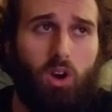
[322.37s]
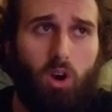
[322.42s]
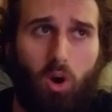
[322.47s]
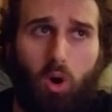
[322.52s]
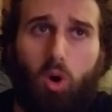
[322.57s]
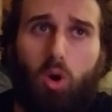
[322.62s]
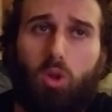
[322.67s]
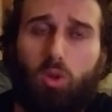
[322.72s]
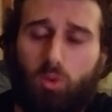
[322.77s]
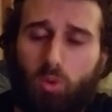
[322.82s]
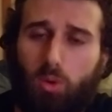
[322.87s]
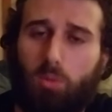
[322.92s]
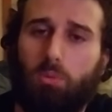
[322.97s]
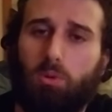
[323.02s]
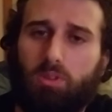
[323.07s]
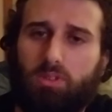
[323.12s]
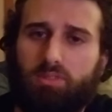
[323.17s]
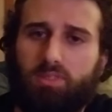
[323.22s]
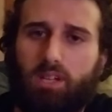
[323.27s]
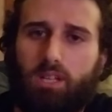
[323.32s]
all
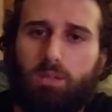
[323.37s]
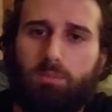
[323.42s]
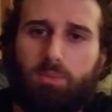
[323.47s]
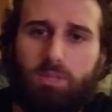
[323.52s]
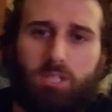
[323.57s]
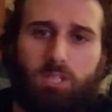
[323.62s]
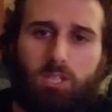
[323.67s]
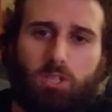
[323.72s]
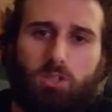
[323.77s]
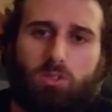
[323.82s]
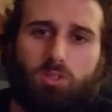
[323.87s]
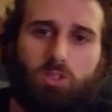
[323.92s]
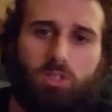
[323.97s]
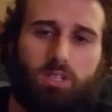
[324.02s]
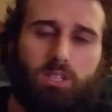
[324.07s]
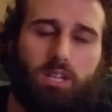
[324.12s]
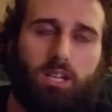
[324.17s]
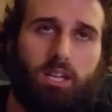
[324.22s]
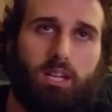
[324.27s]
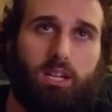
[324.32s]
normal developing
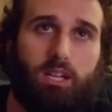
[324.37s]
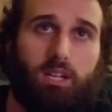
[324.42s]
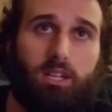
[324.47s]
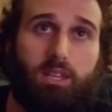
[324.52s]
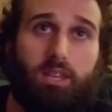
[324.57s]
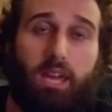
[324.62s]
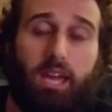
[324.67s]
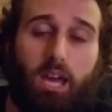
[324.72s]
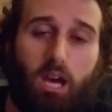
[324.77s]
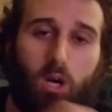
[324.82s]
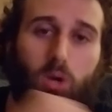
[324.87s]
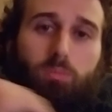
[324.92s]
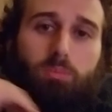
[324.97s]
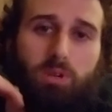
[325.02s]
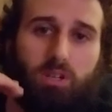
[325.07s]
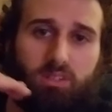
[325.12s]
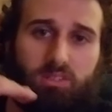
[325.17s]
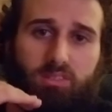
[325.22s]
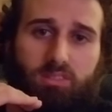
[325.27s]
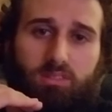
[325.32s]
children, and they help
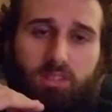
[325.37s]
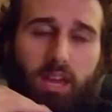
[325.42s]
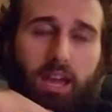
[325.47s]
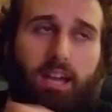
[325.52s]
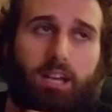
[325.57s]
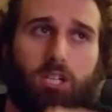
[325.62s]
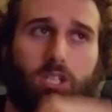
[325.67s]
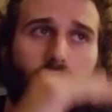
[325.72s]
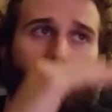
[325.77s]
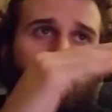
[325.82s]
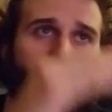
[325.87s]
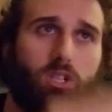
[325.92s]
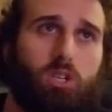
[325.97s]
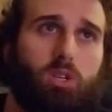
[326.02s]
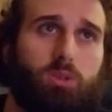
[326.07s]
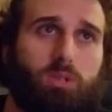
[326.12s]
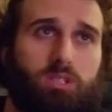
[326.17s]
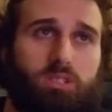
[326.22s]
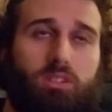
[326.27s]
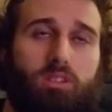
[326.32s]
us to actually
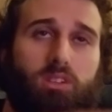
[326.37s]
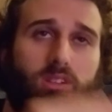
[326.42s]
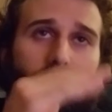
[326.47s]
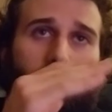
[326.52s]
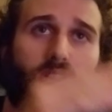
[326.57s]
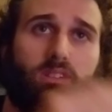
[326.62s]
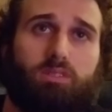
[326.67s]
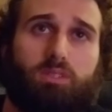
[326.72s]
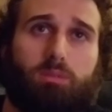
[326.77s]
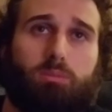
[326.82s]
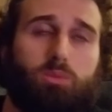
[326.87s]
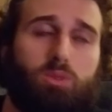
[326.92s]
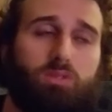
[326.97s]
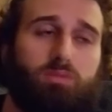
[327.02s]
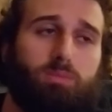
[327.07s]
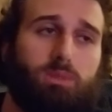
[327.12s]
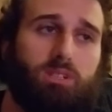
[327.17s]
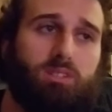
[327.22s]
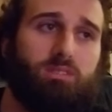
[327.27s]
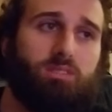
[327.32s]
go into these different
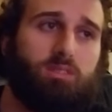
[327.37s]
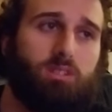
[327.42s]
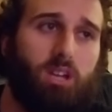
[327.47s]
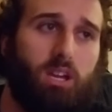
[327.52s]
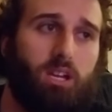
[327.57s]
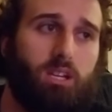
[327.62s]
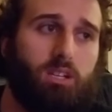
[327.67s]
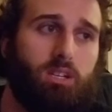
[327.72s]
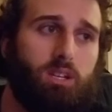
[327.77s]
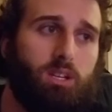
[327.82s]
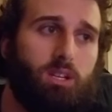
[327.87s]
movements, okay?